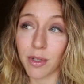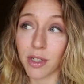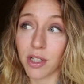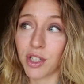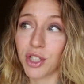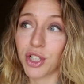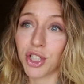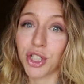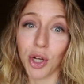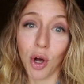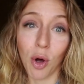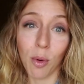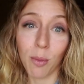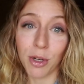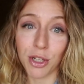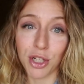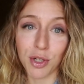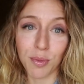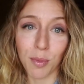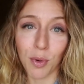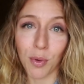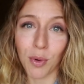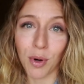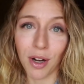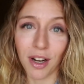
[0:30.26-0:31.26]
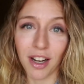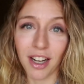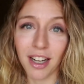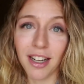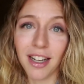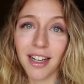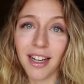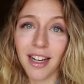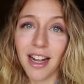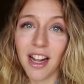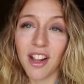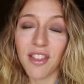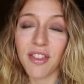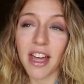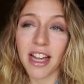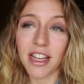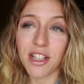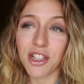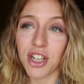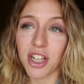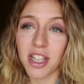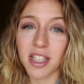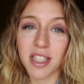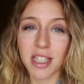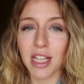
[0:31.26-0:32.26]
was so much more than
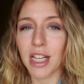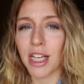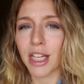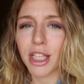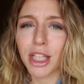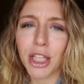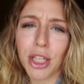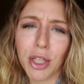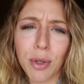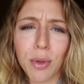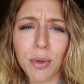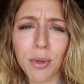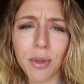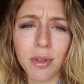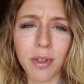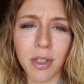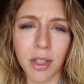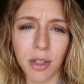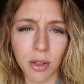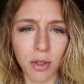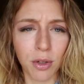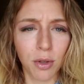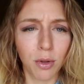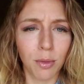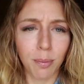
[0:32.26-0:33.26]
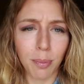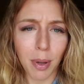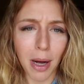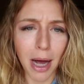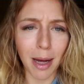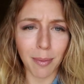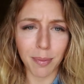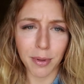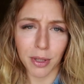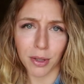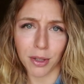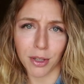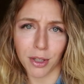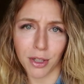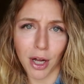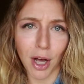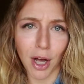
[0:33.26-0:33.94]
just a cute, popular